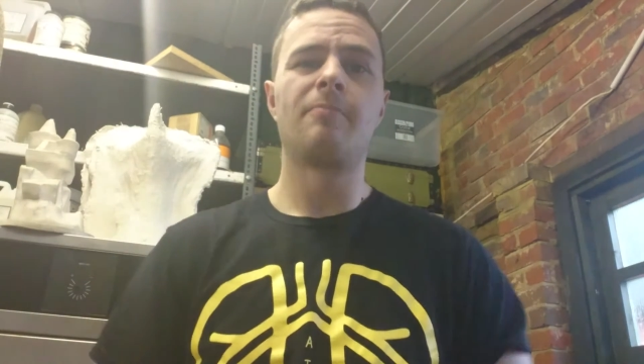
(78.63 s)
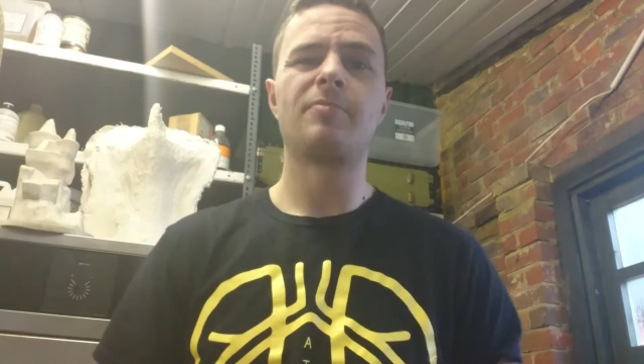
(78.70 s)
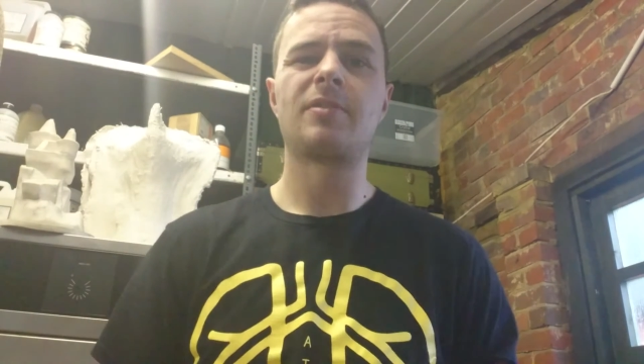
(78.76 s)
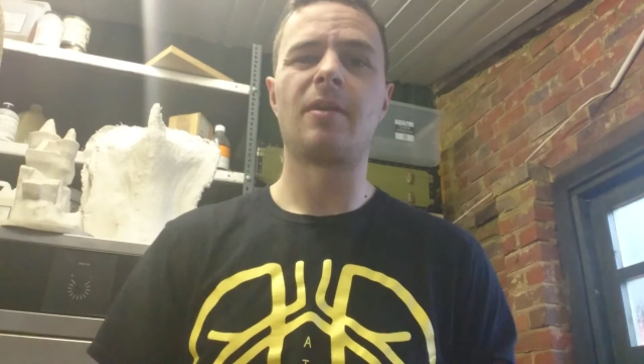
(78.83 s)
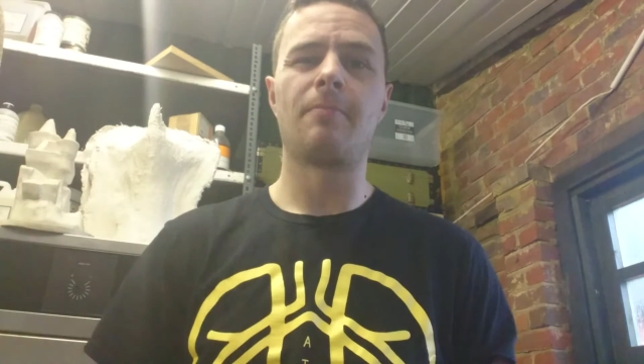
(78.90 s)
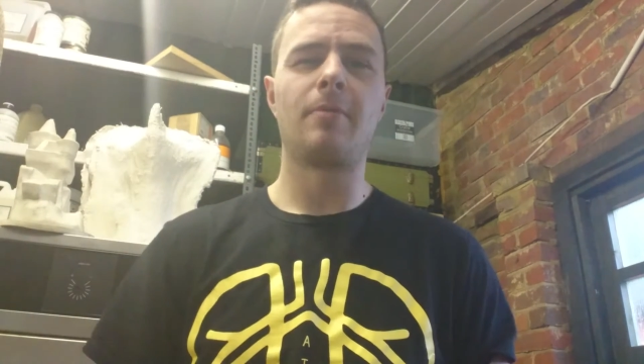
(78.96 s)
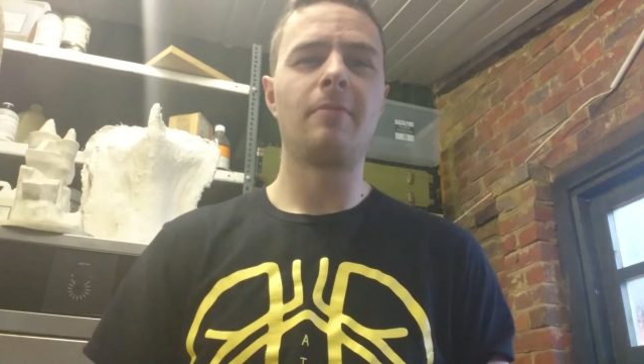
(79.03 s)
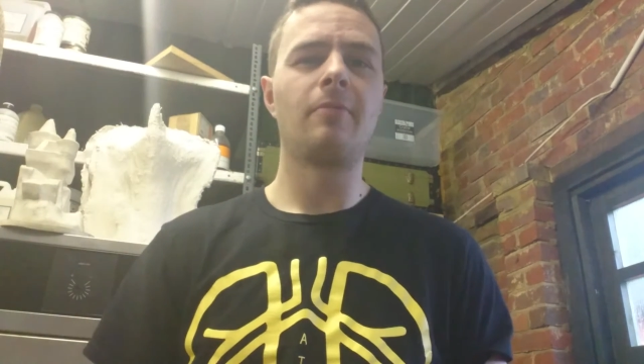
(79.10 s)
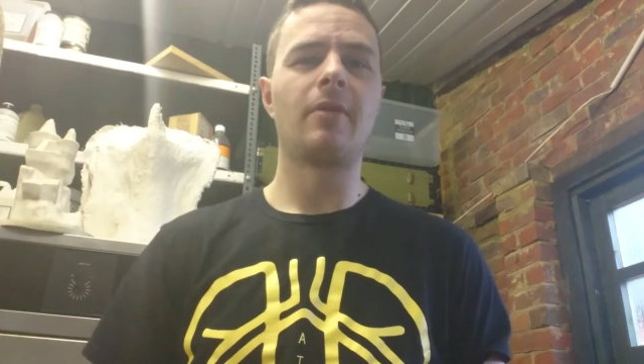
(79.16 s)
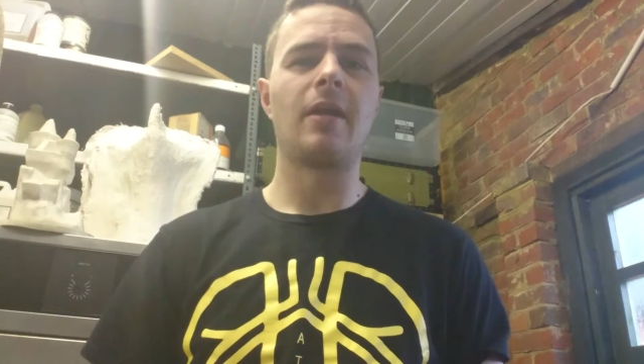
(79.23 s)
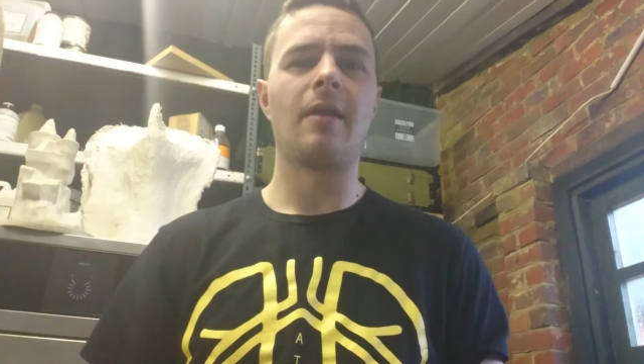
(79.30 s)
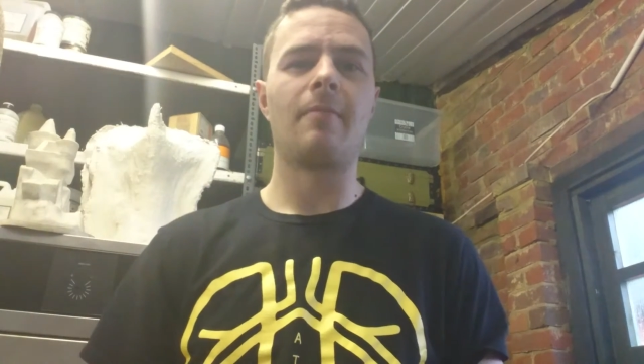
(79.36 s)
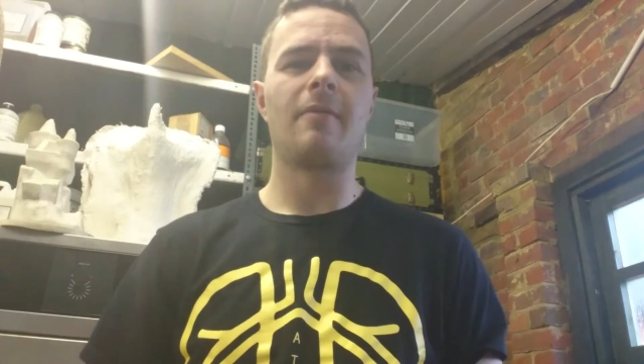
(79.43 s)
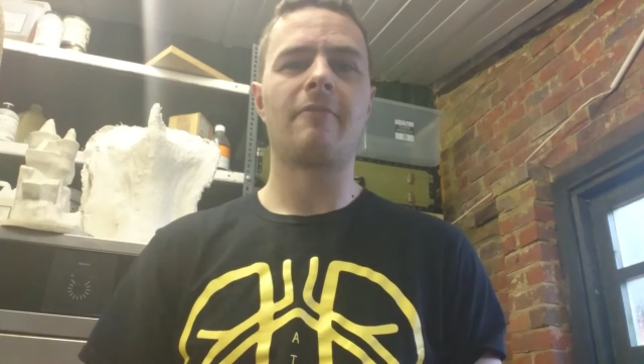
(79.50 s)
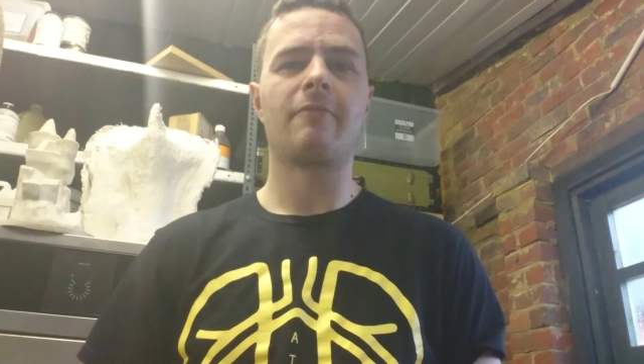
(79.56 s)
Some people
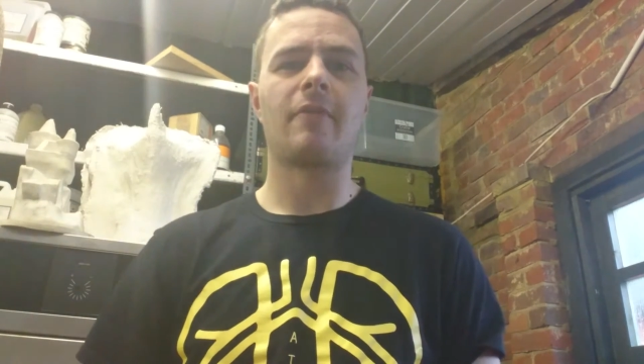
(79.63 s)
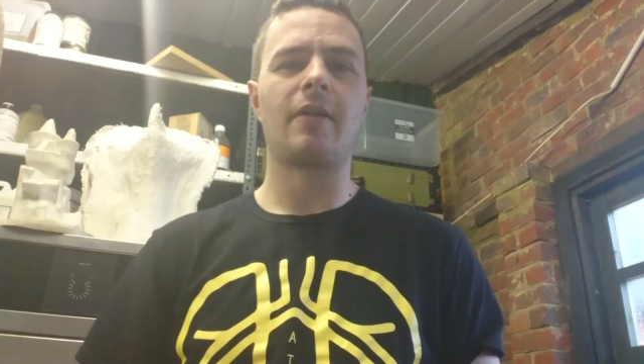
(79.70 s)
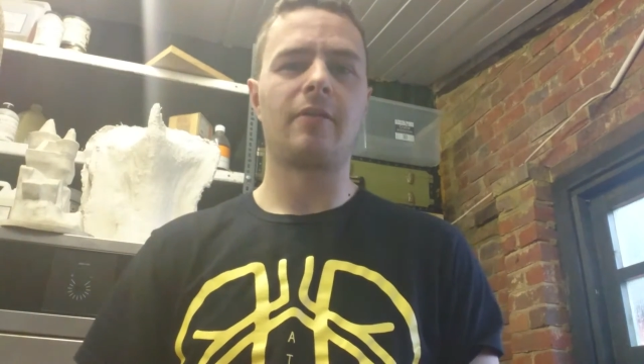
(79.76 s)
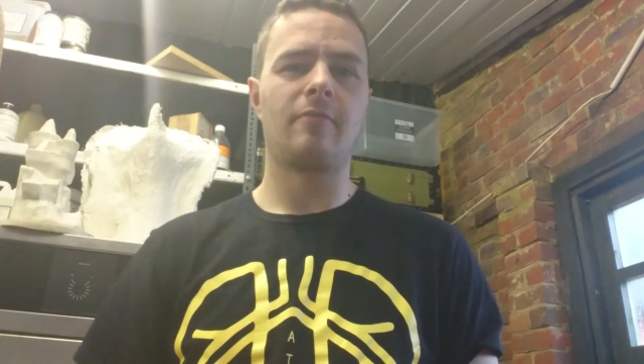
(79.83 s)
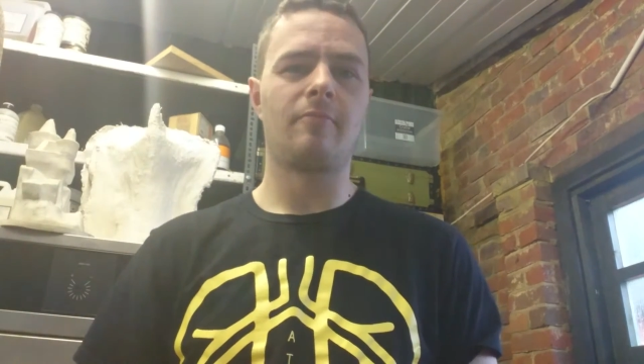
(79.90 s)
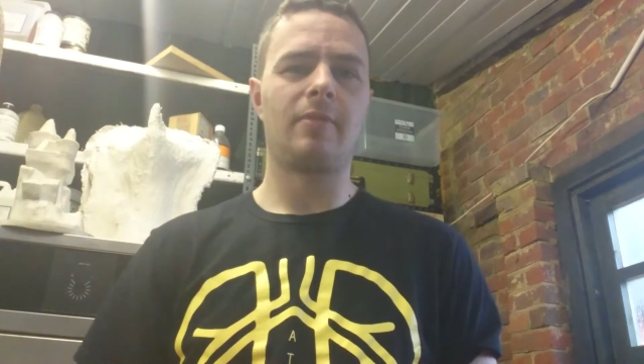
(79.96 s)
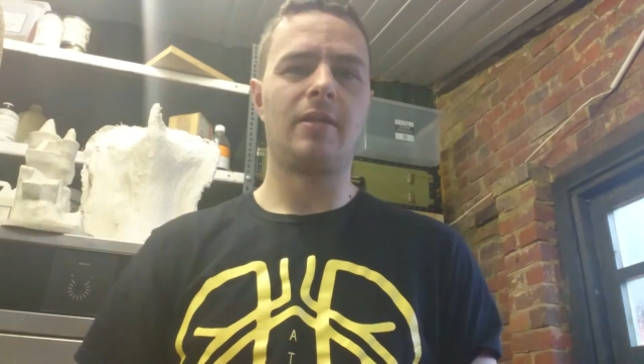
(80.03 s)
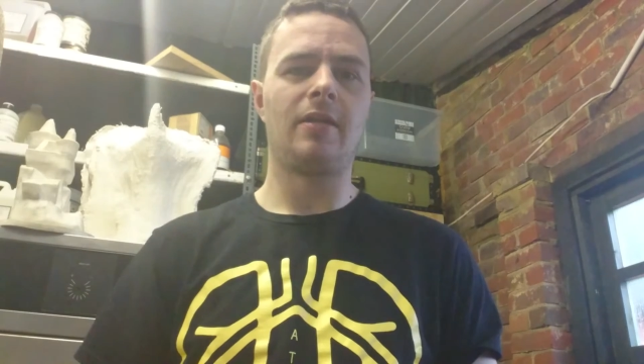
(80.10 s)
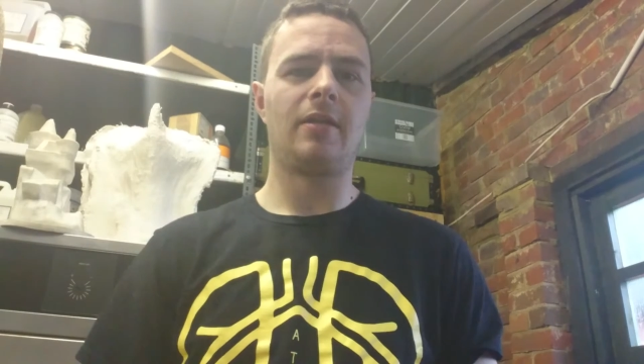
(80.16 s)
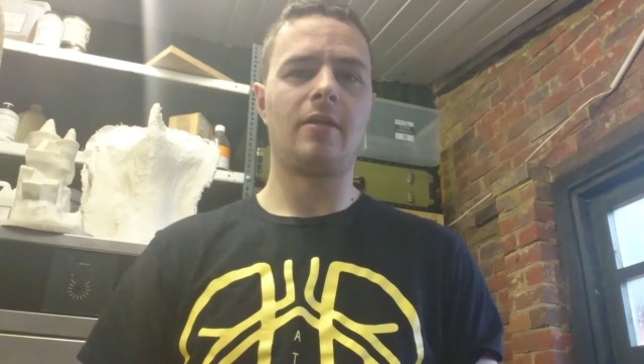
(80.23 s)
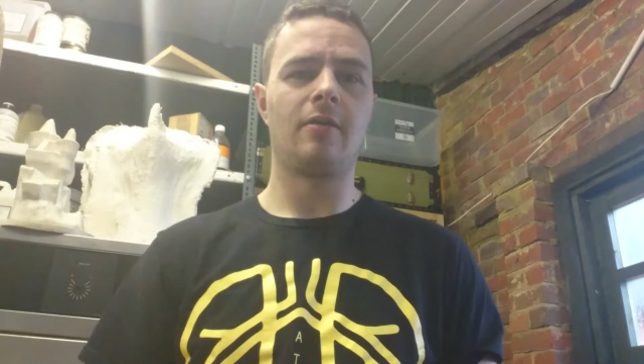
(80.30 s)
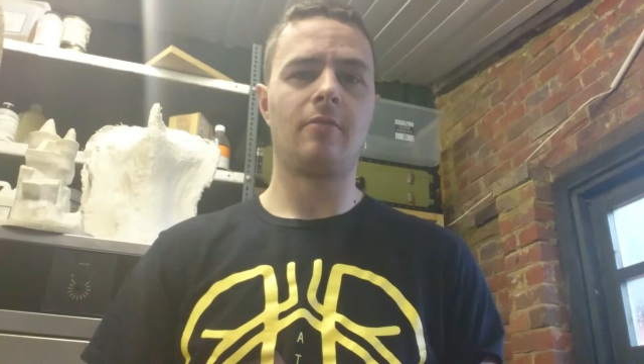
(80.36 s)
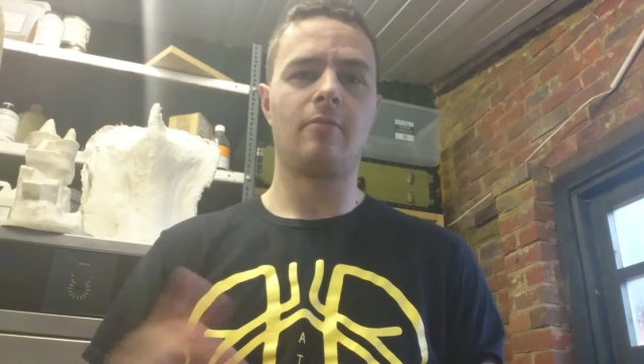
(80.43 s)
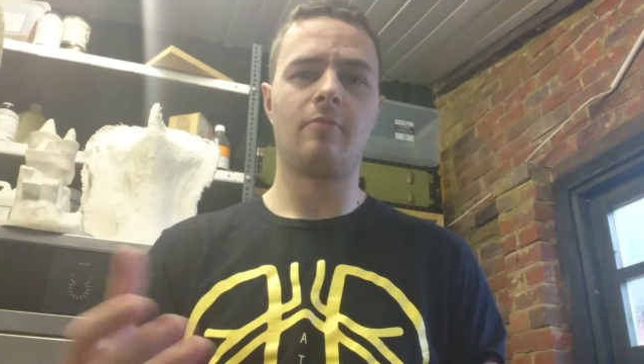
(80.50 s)
get a bit funny with me,